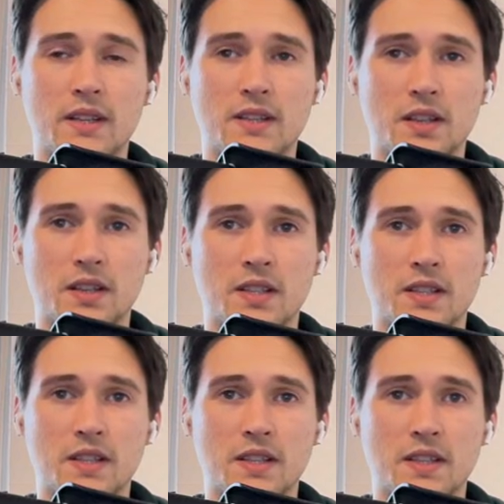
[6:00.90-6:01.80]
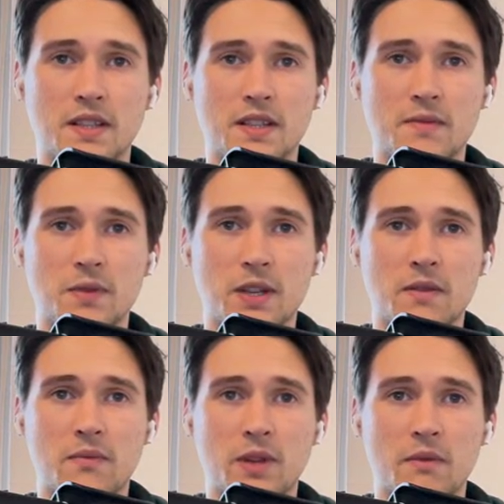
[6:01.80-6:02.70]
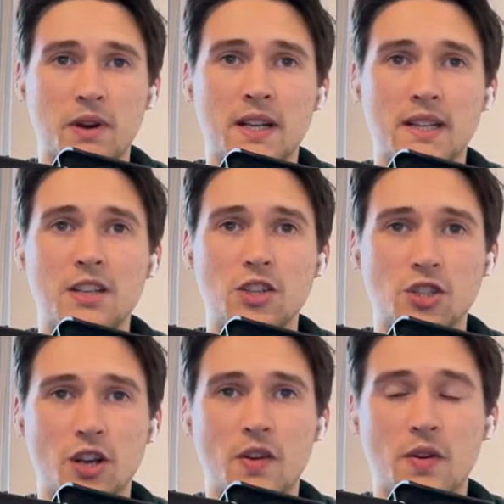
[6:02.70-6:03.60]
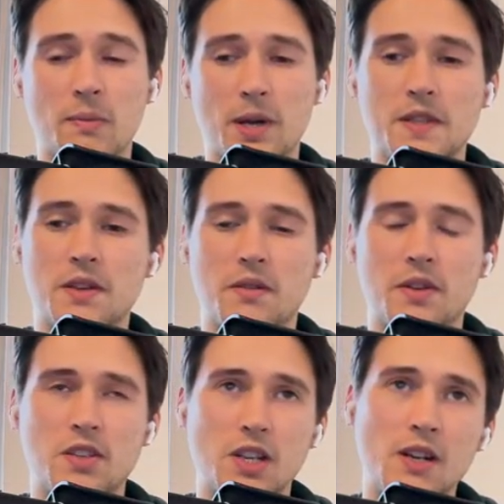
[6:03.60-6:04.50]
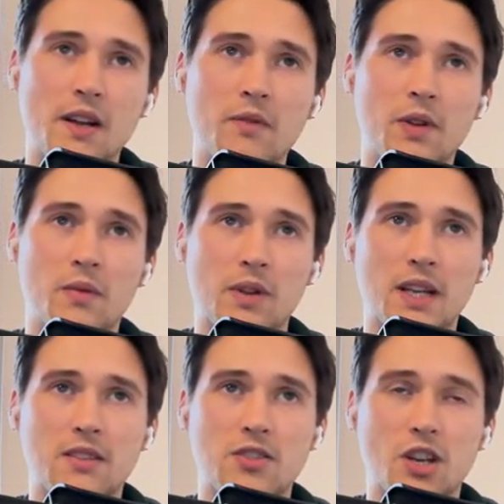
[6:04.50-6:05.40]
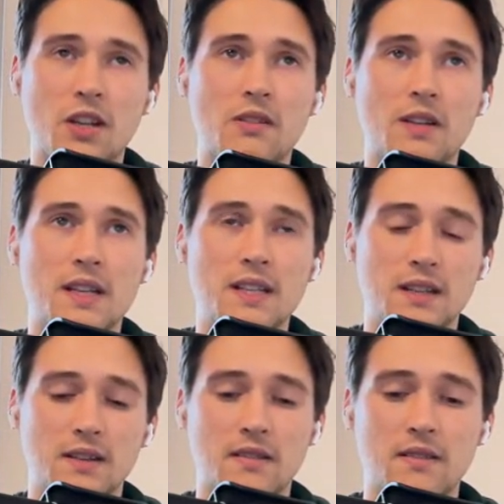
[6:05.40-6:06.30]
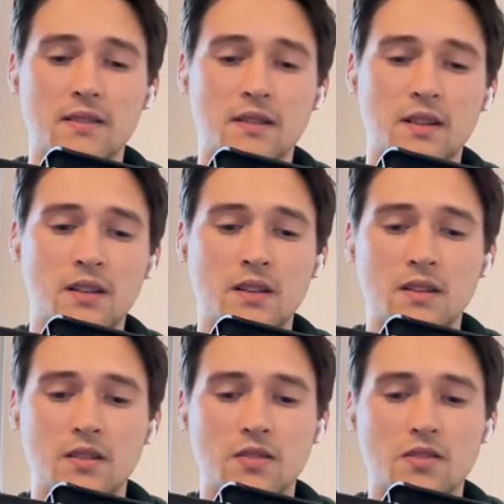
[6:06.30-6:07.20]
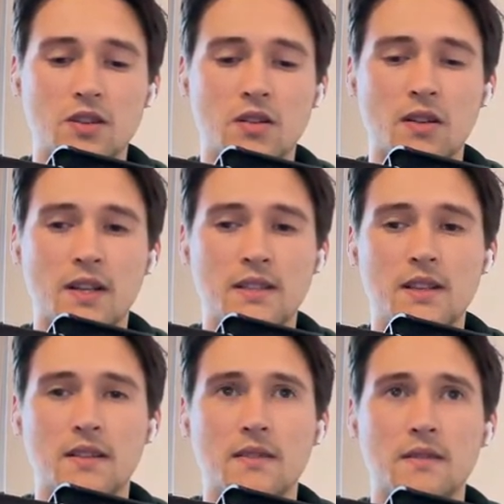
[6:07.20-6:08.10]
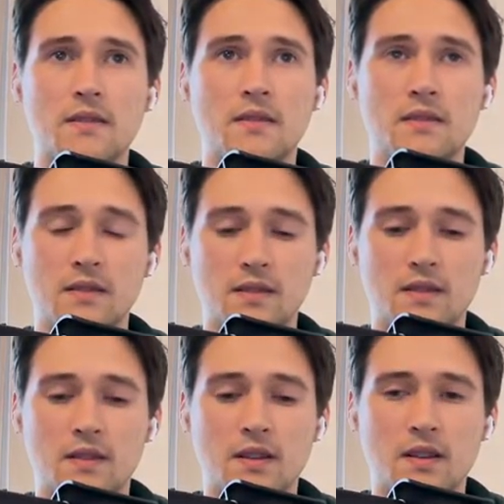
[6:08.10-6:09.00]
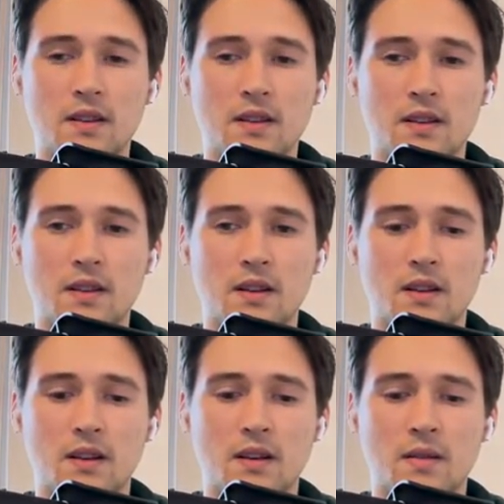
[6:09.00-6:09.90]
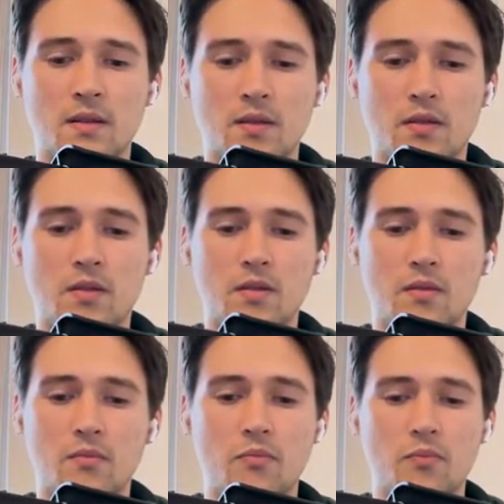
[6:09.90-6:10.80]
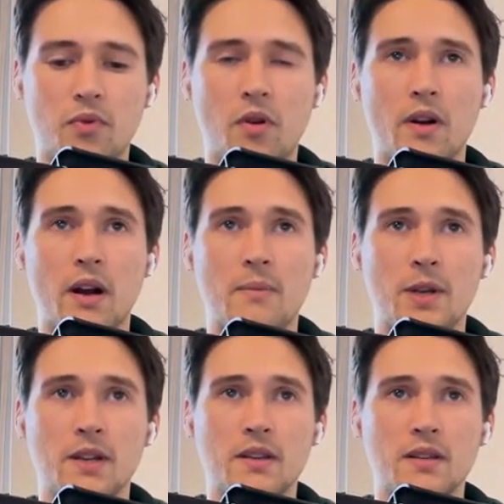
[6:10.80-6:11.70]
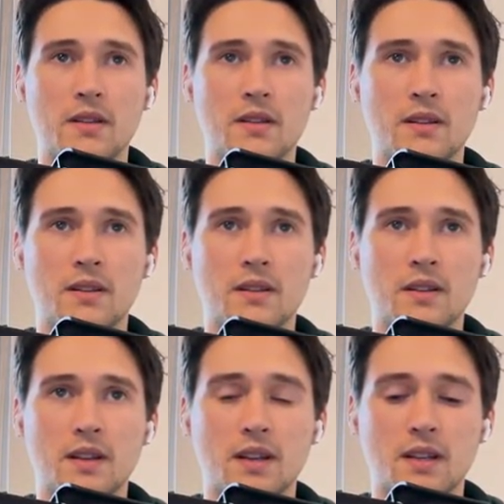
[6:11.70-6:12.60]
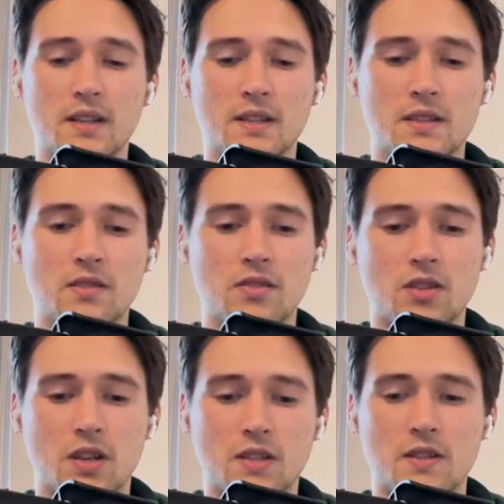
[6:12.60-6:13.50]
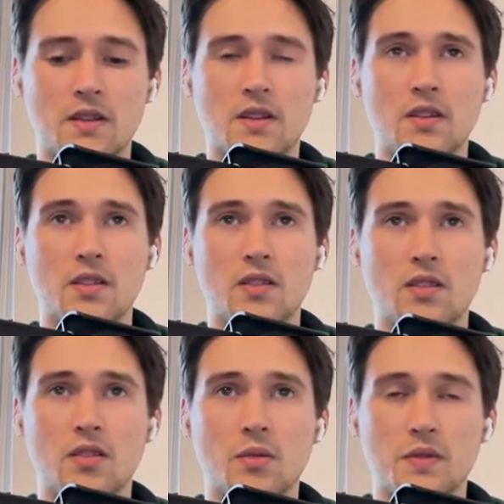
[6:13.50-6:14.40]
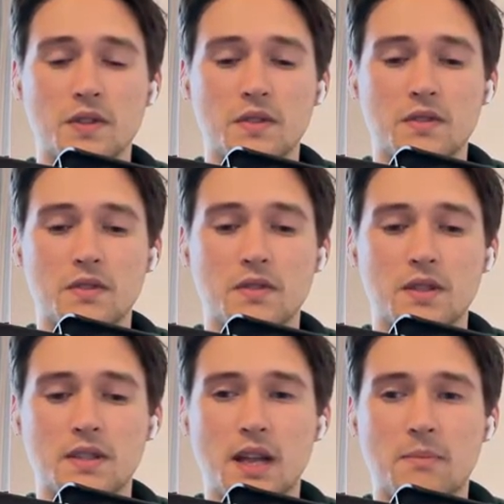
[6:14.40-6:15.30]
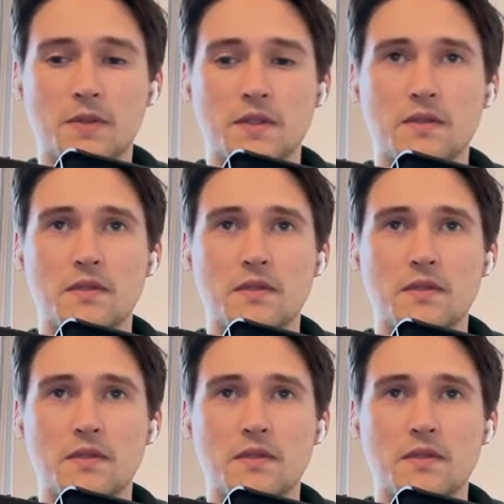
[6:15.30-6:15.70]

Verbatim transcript: So this is, this is what I want to write in general about. So in general, I want to like general idea, general idea, uh, programming is just those steps.